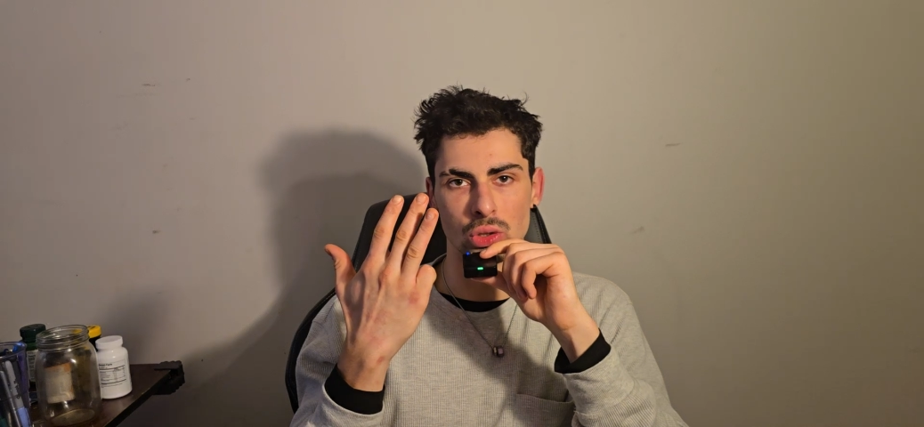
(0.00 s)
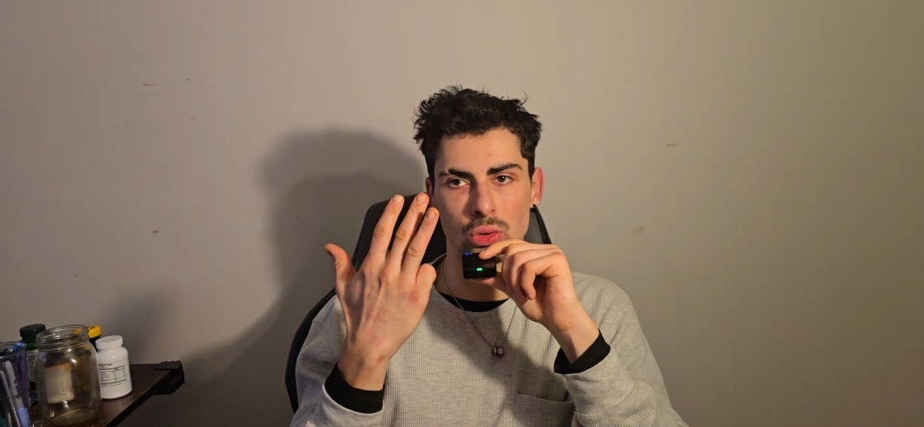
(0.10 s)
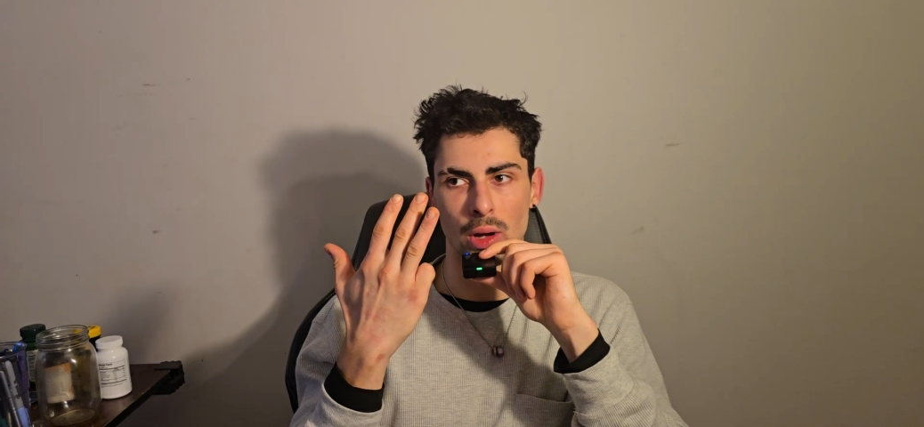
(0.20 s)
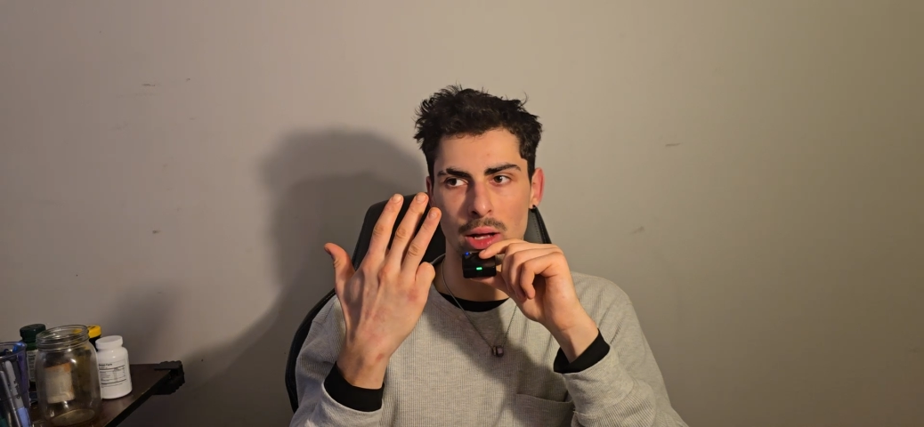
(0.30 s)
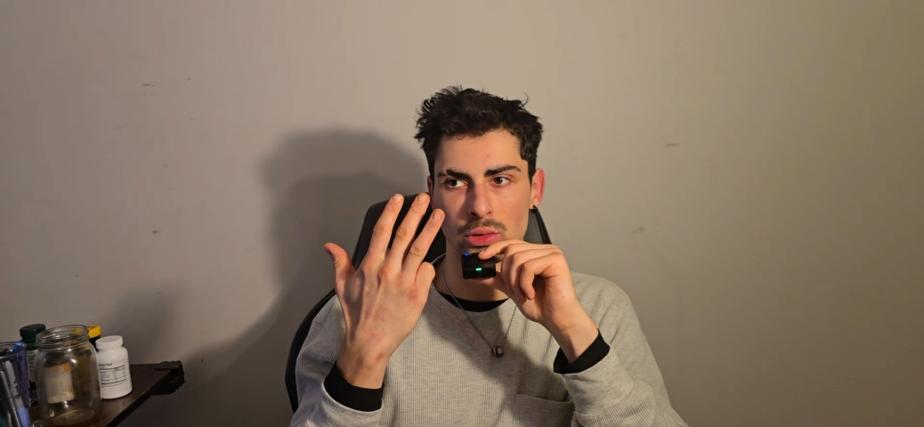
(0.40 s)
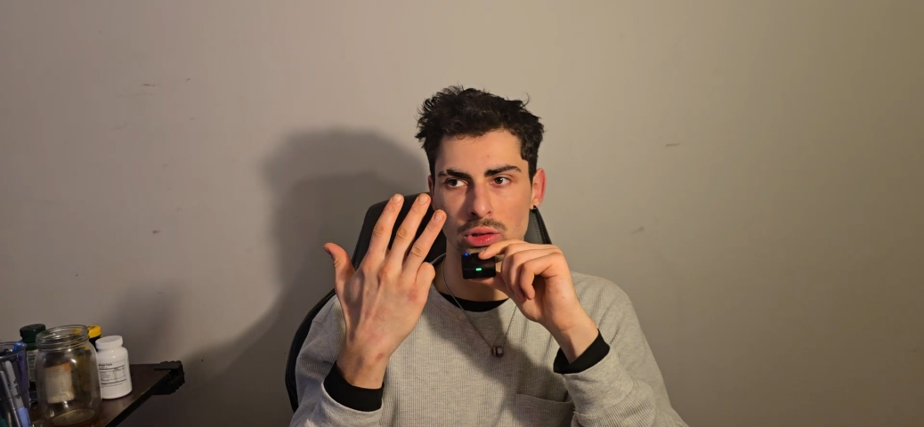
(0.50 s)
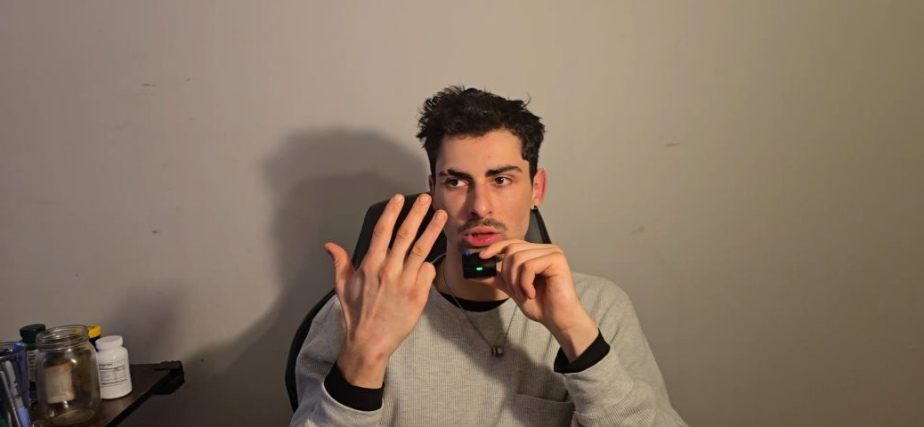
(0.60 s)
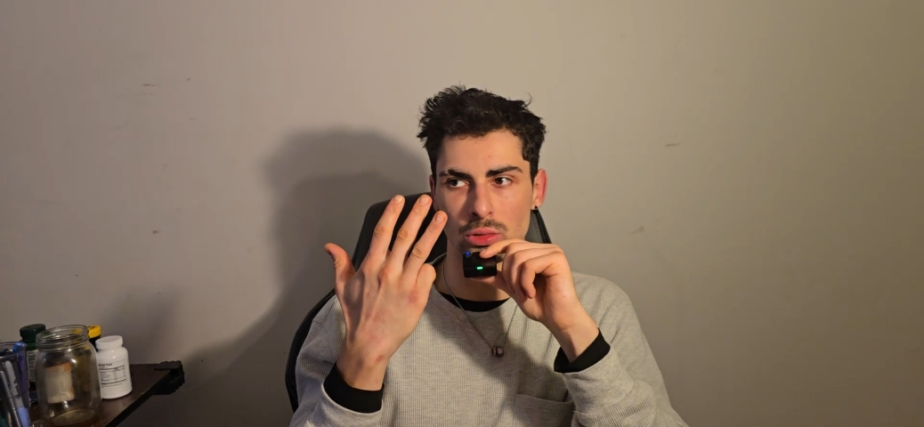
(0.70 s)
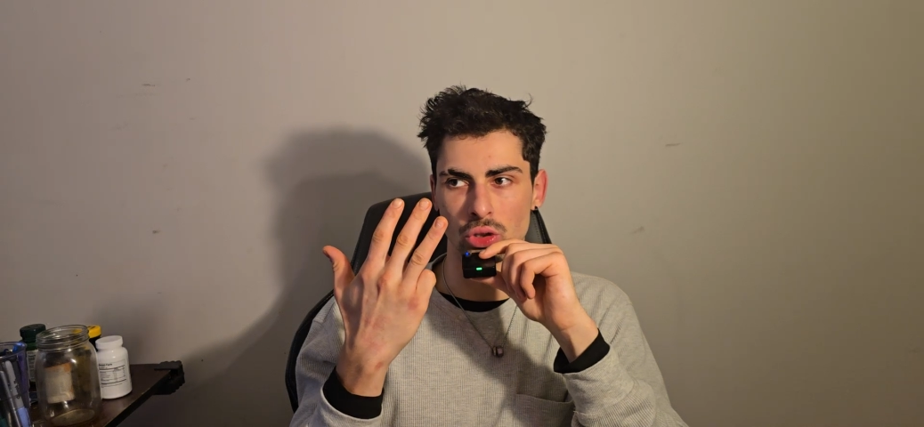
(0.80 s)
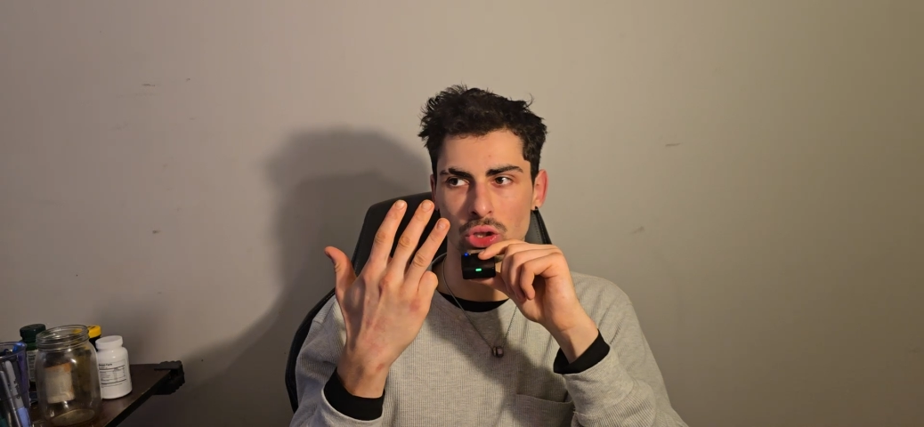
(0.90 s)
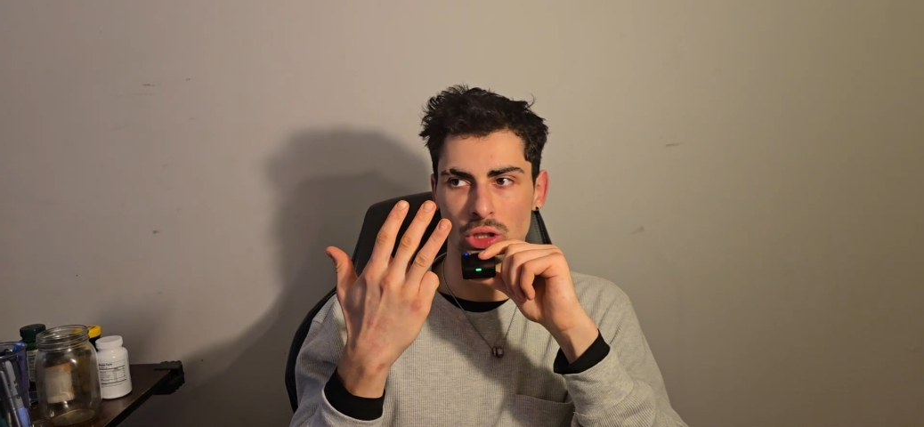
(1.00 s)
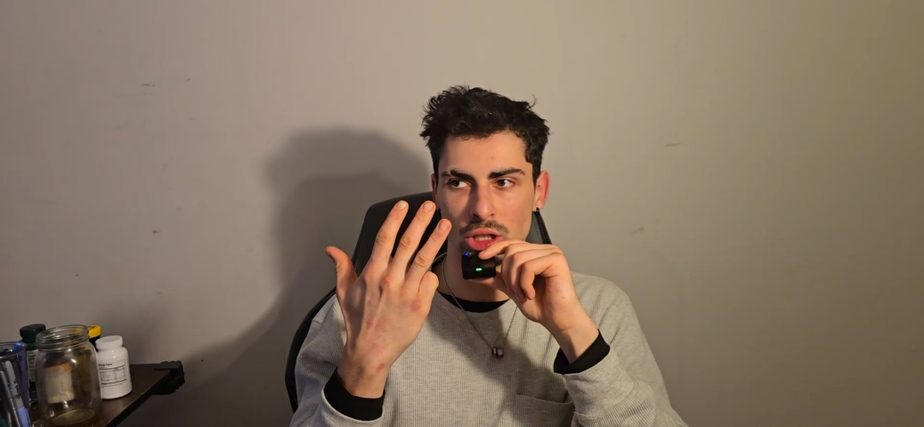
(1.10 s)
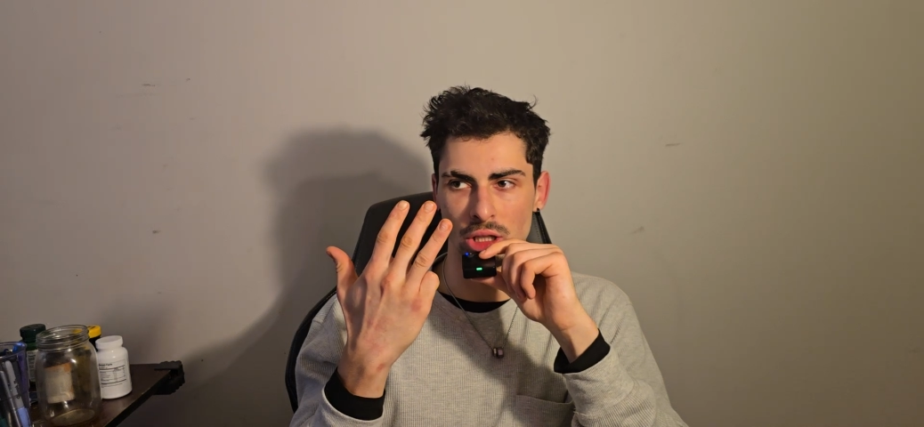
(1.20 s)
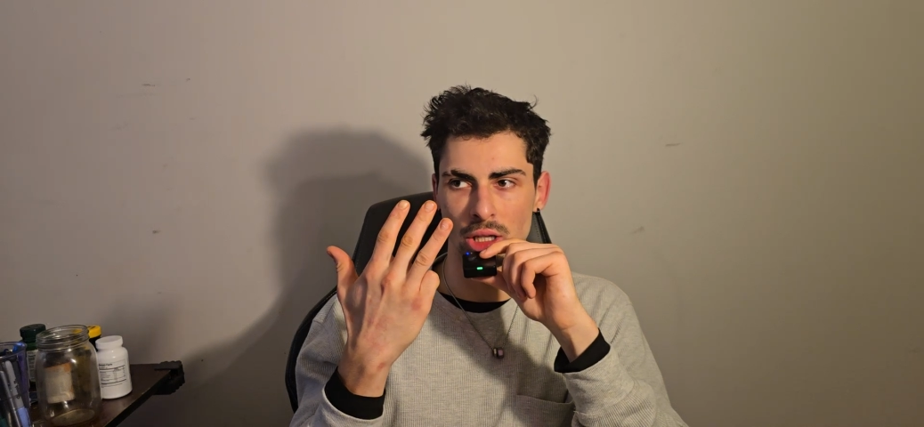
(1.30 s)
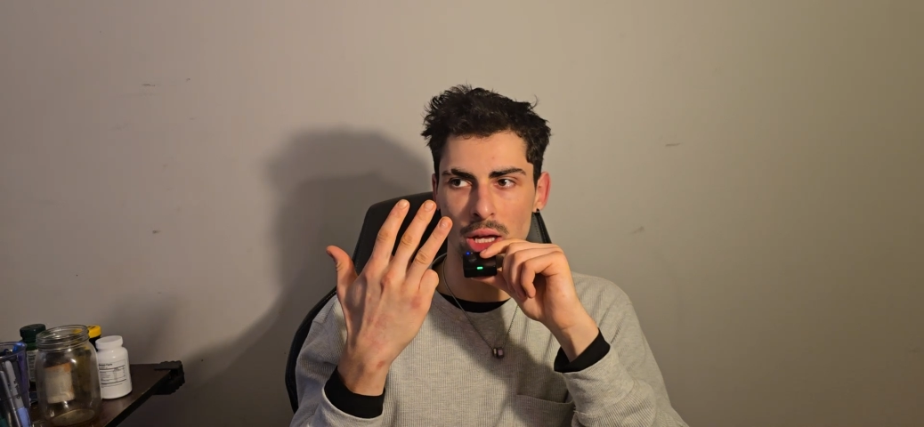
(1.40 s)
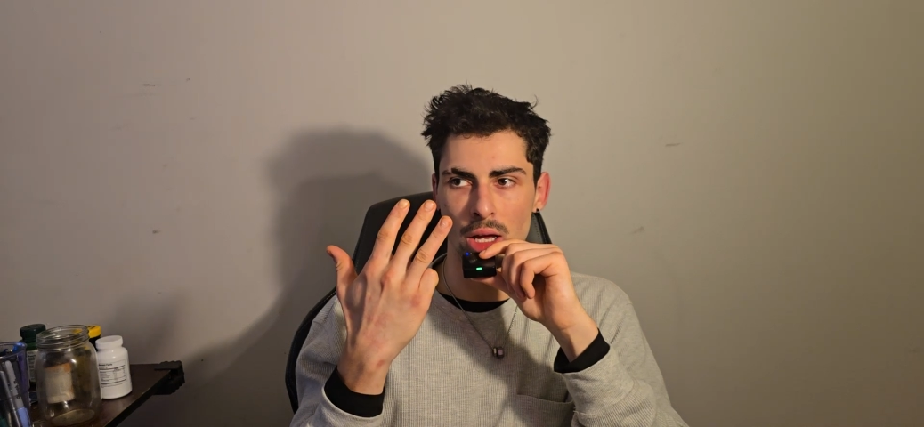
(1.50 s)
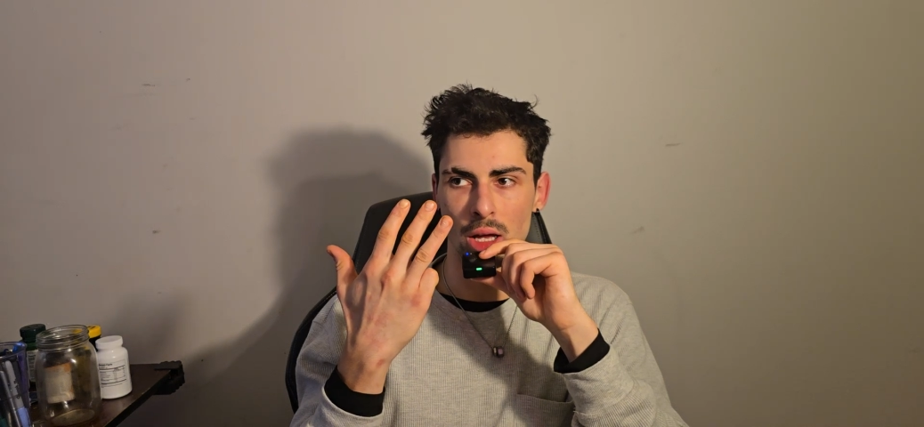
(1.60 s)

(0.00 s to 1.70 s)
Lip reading: you how to socially